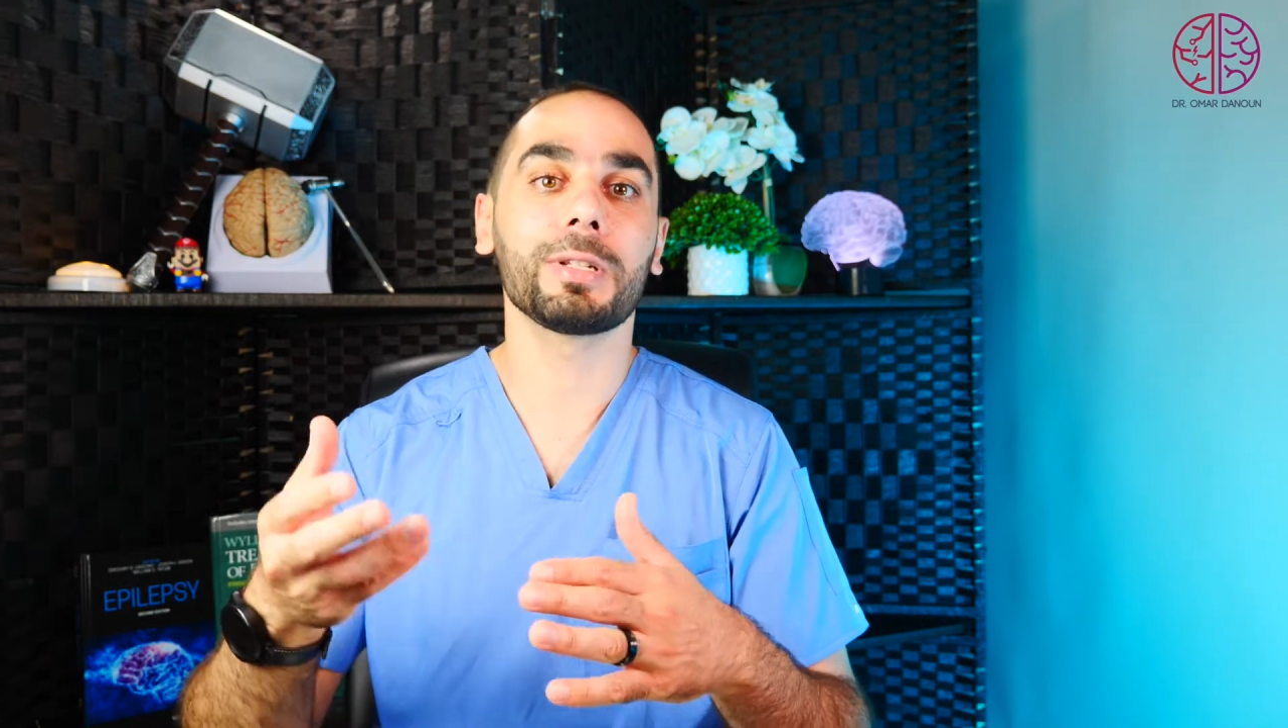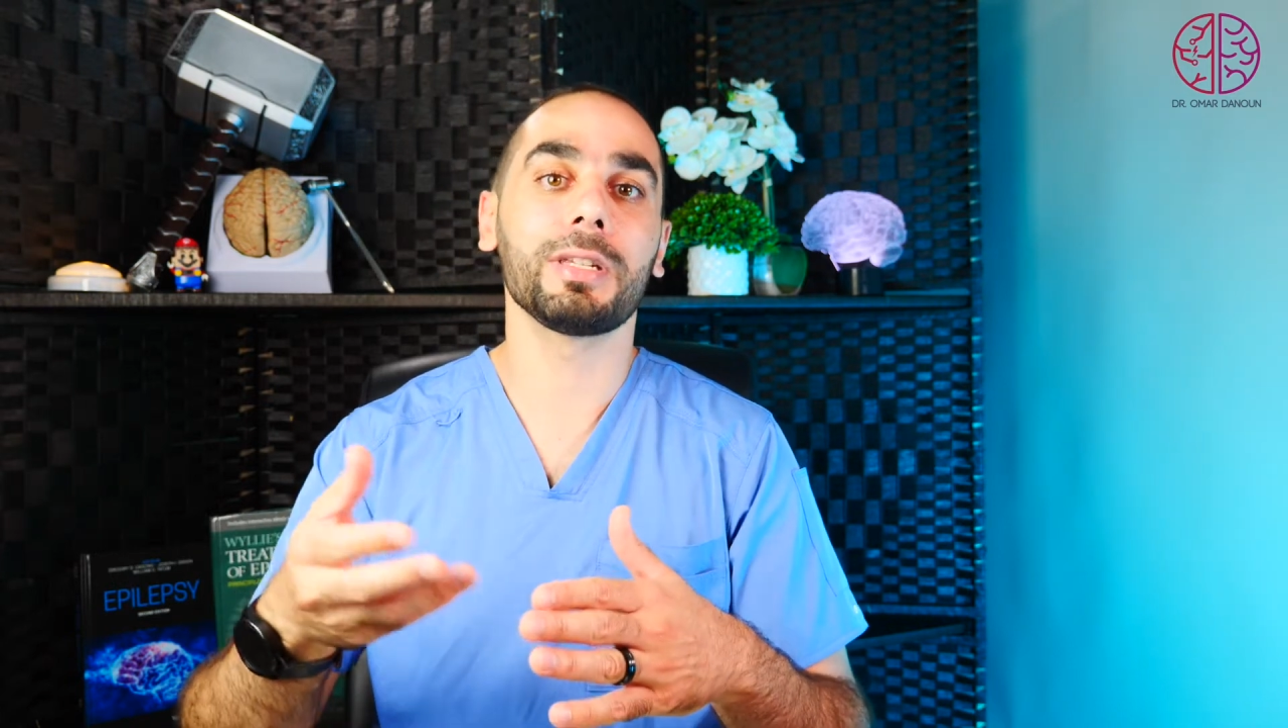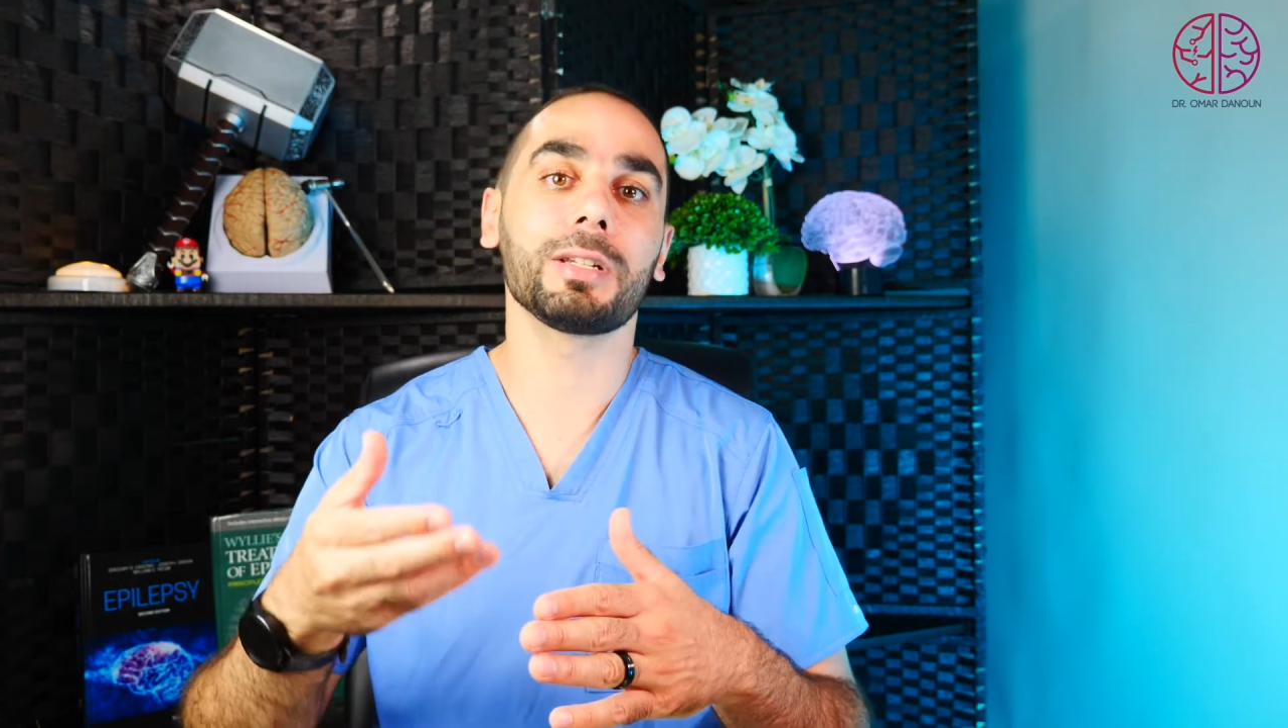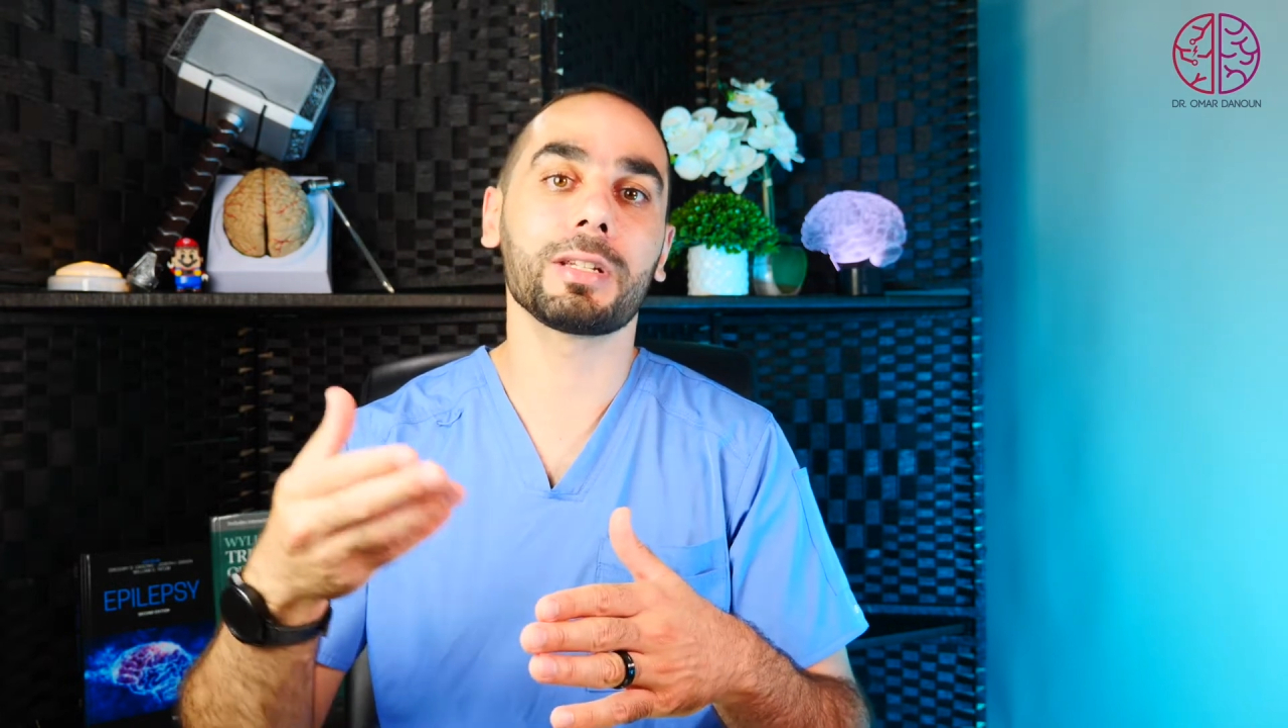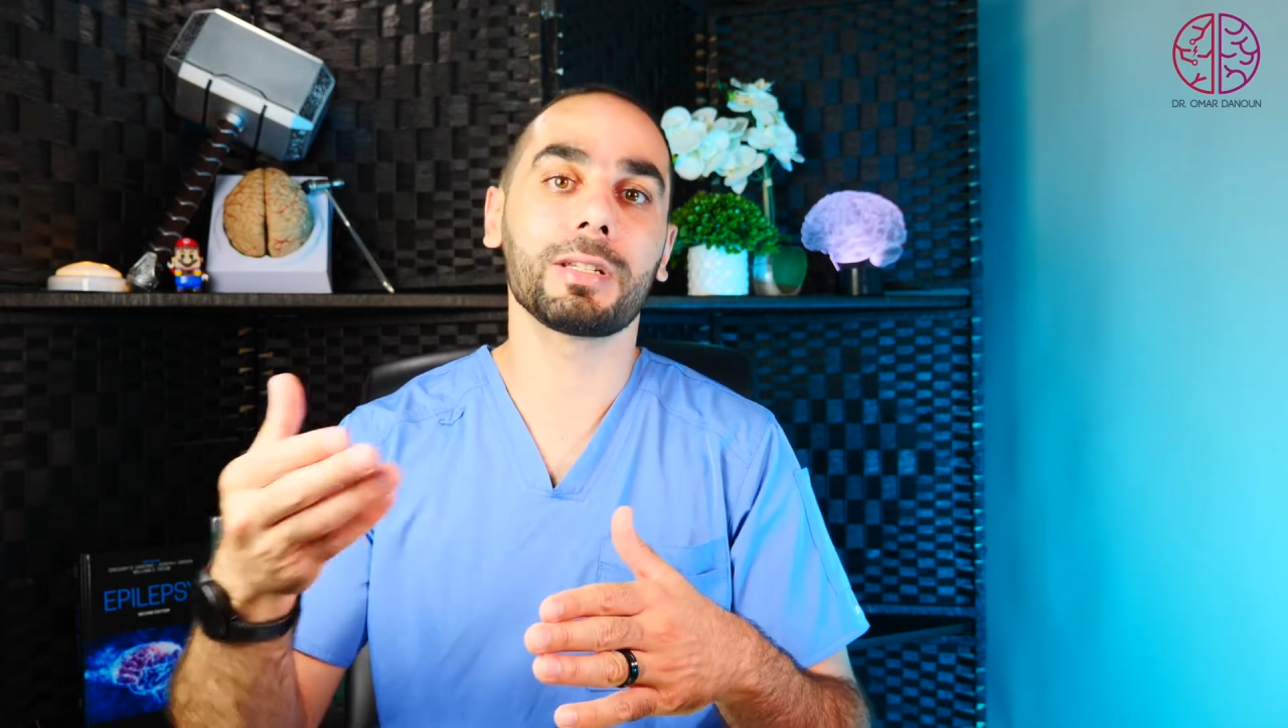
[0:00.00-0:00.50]

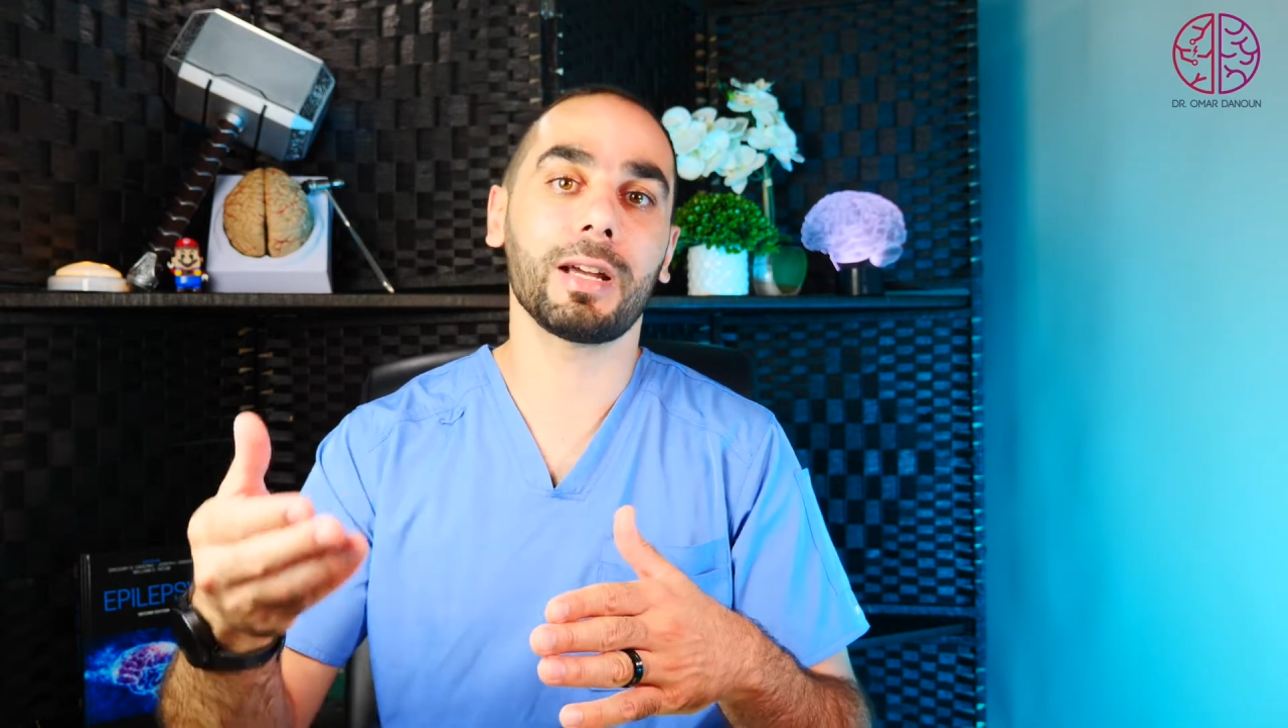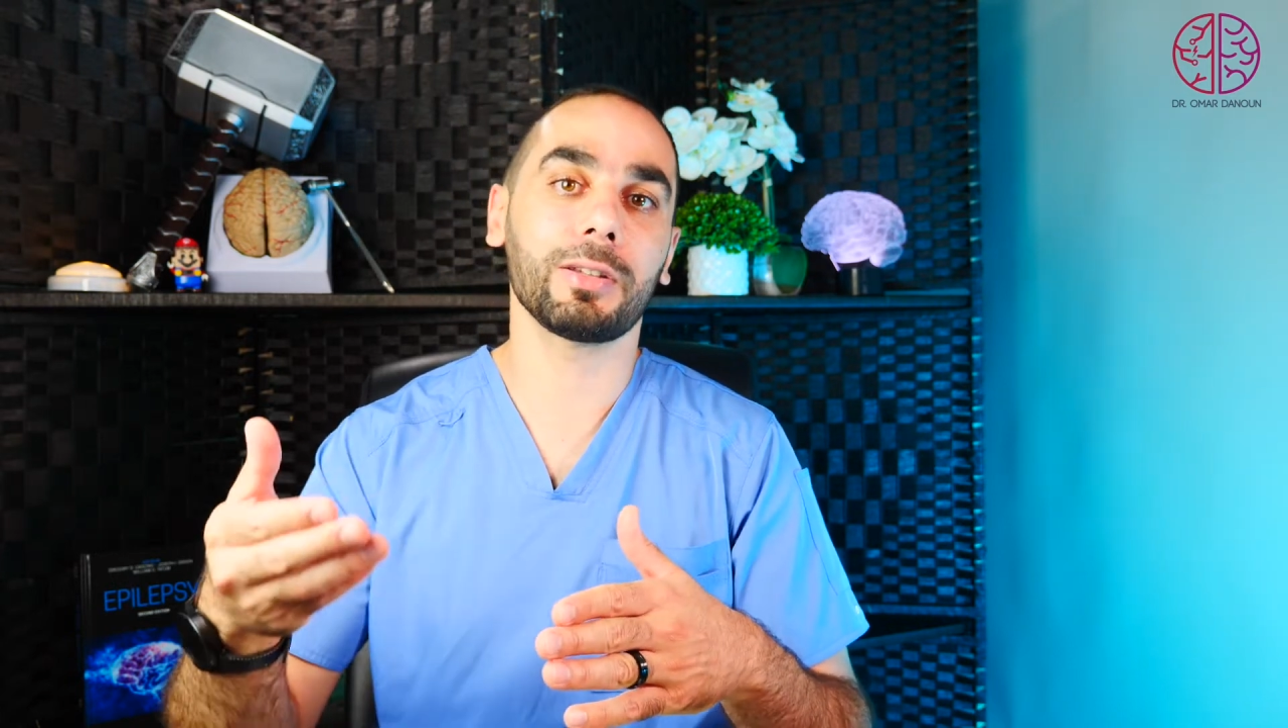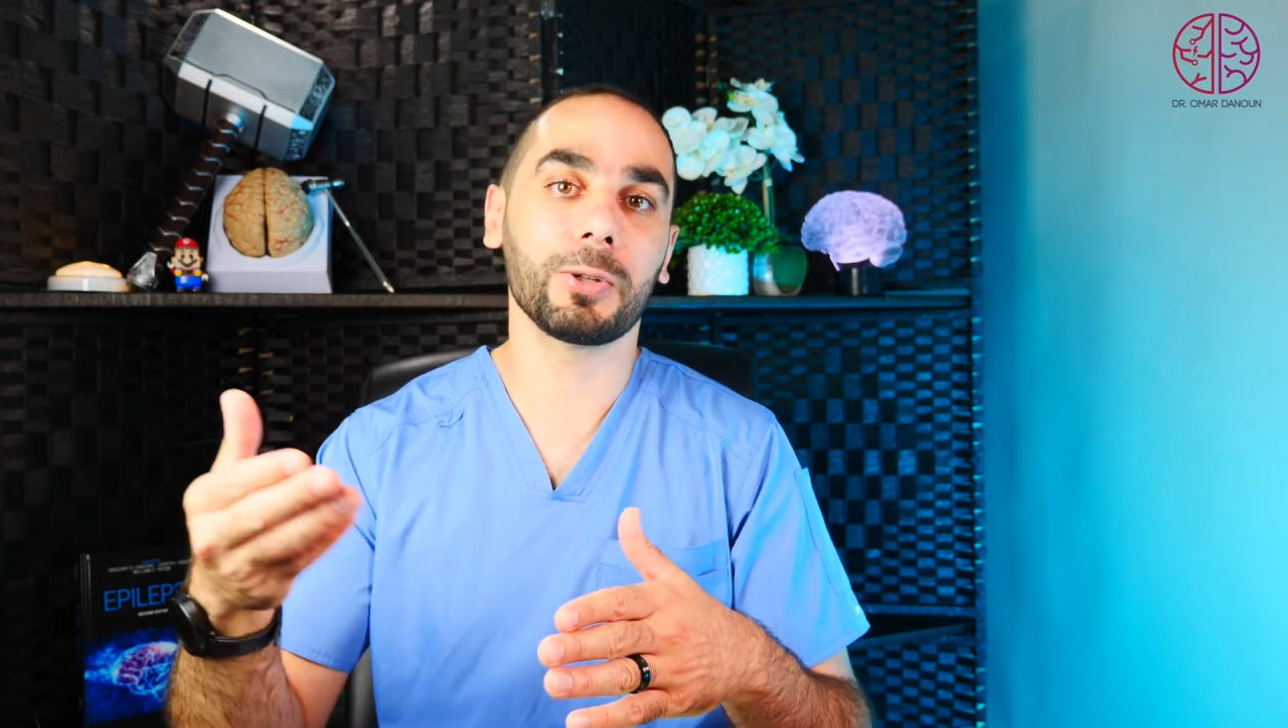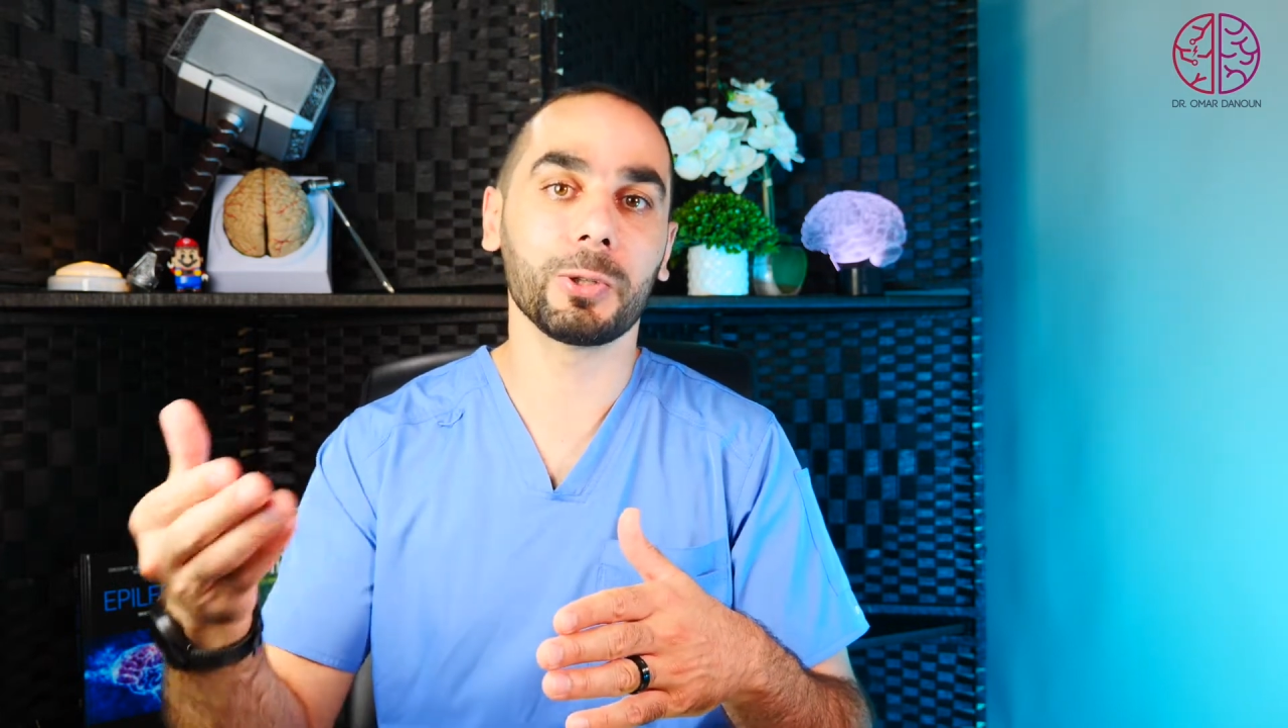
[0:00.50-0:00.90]
seizures not